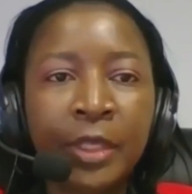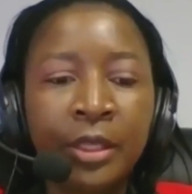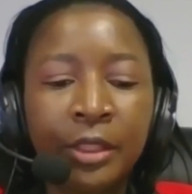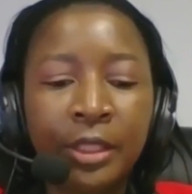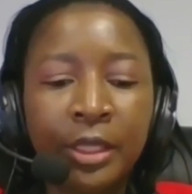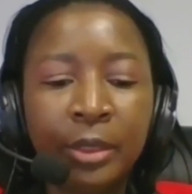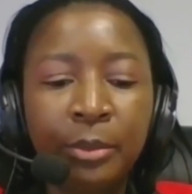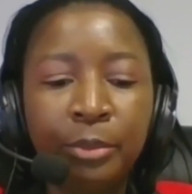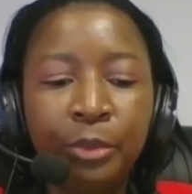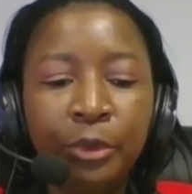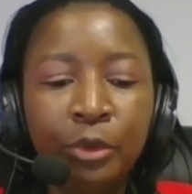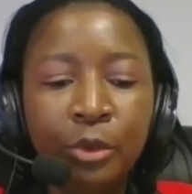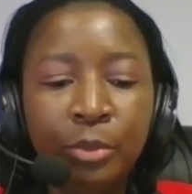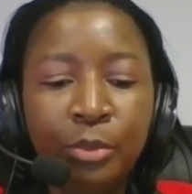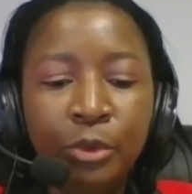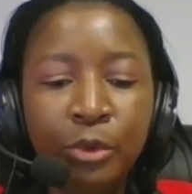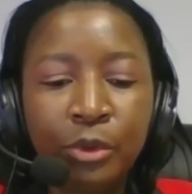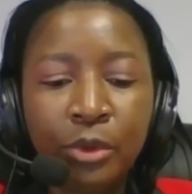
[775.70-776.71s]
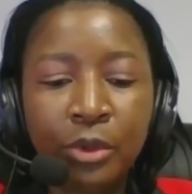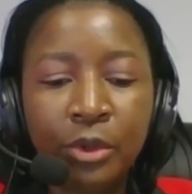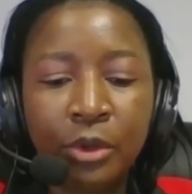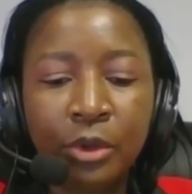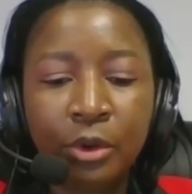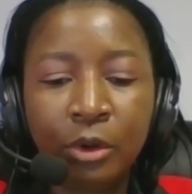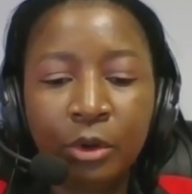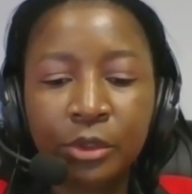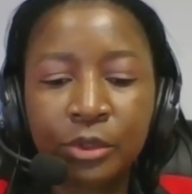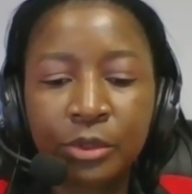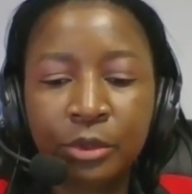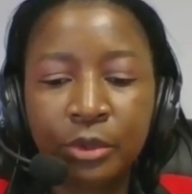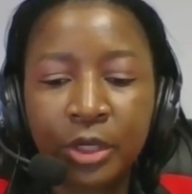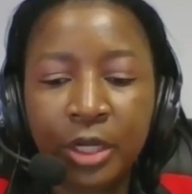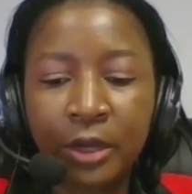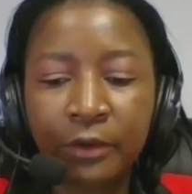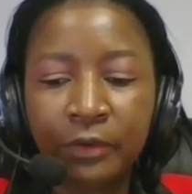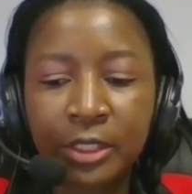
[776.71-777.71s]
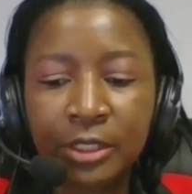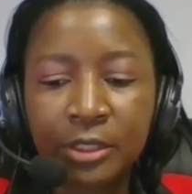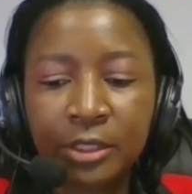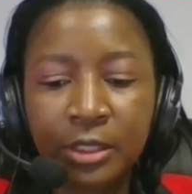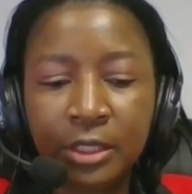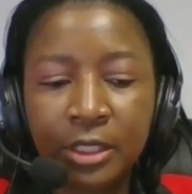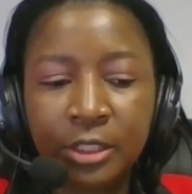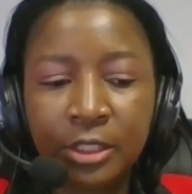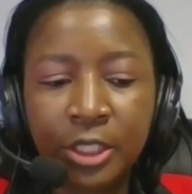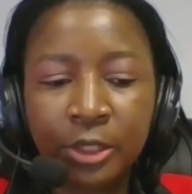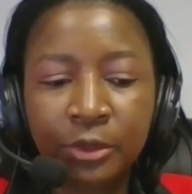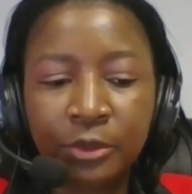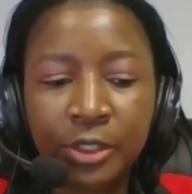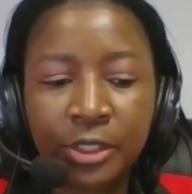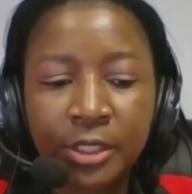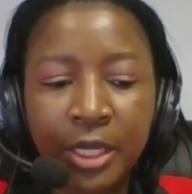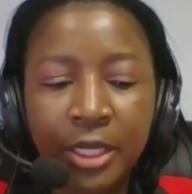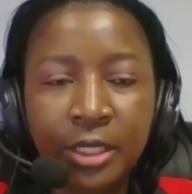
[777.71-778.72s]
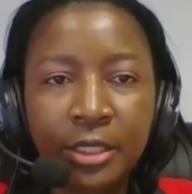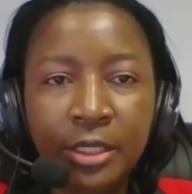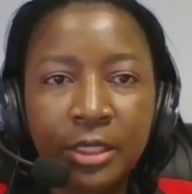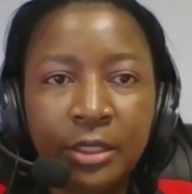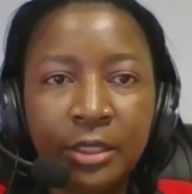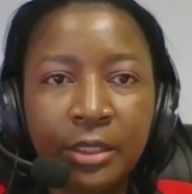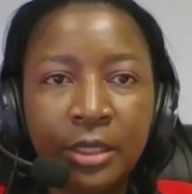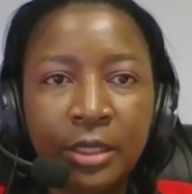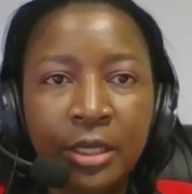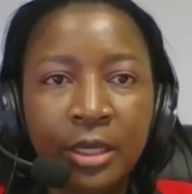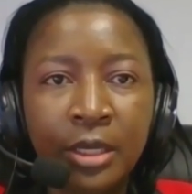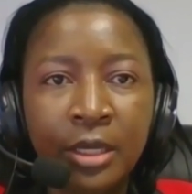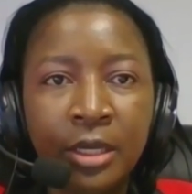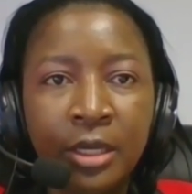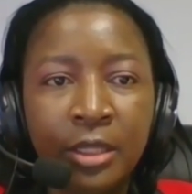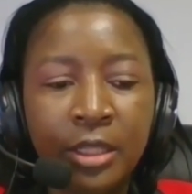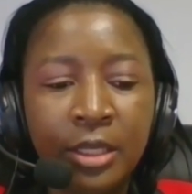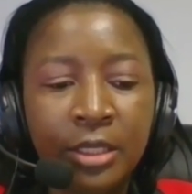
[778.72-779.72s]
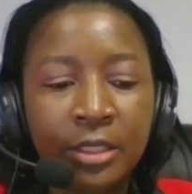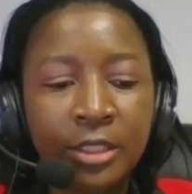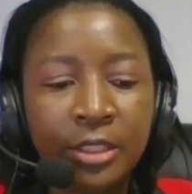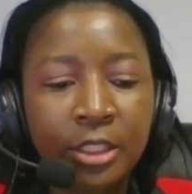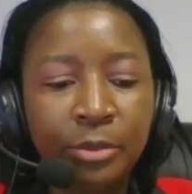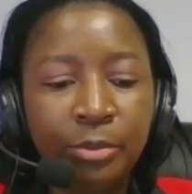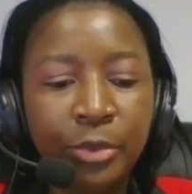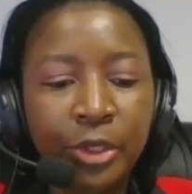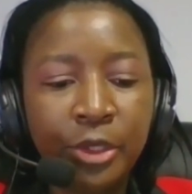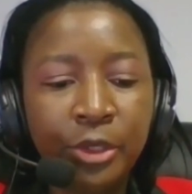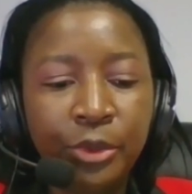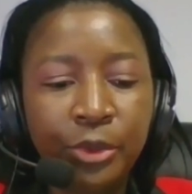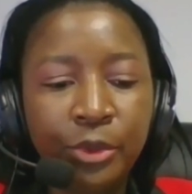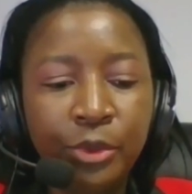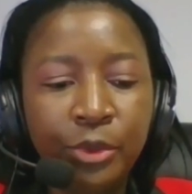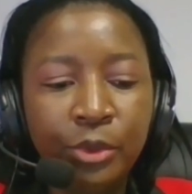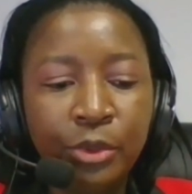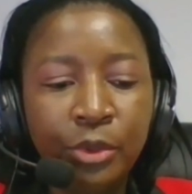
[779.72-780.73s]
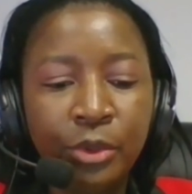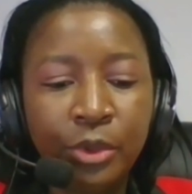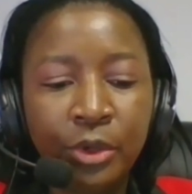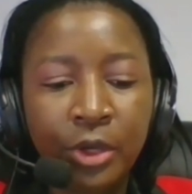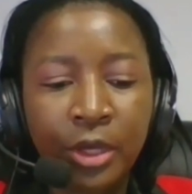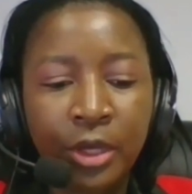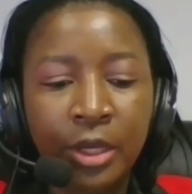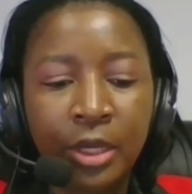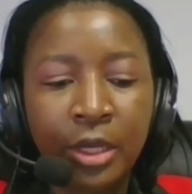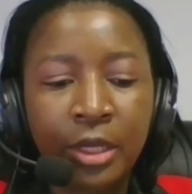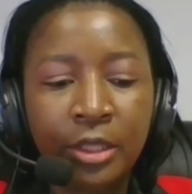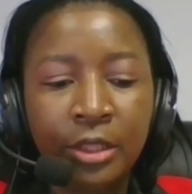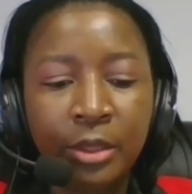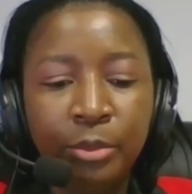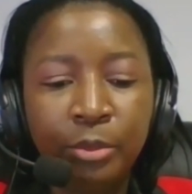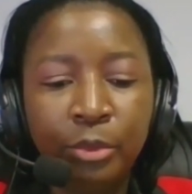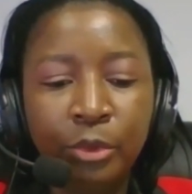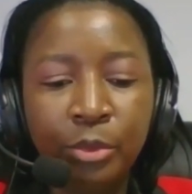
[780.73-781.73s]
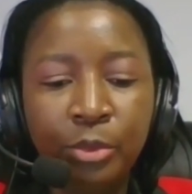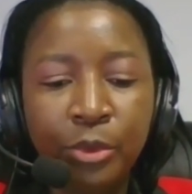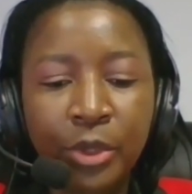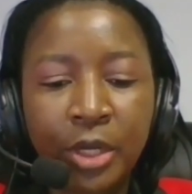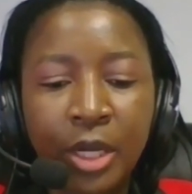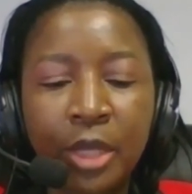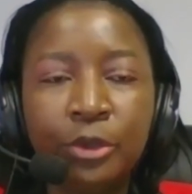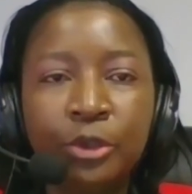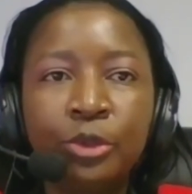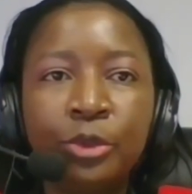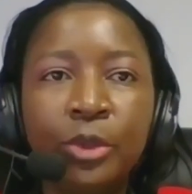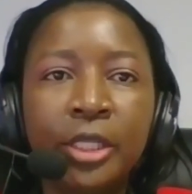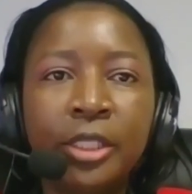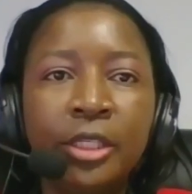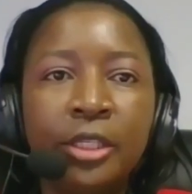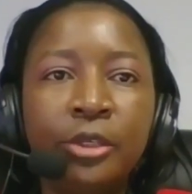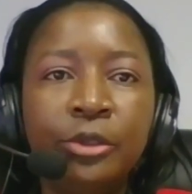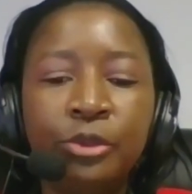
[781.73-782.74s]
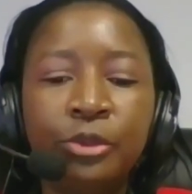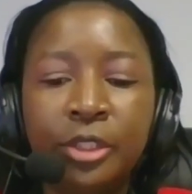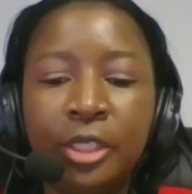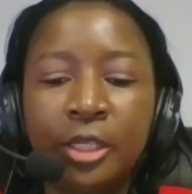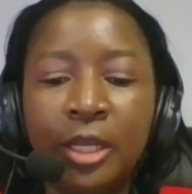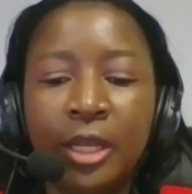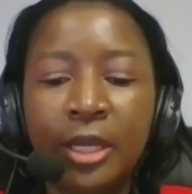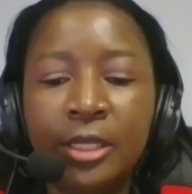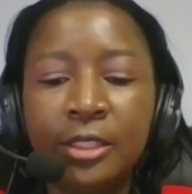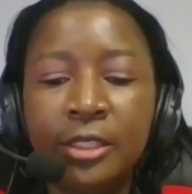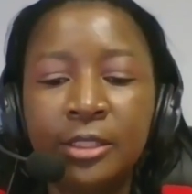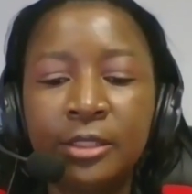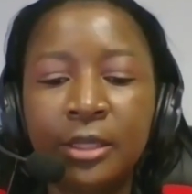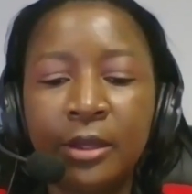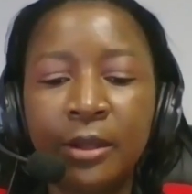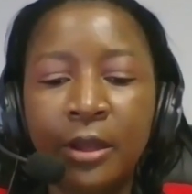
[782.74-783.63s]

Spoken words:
The blue book also covers the genocide. The ZBU and the blue book are usually utilized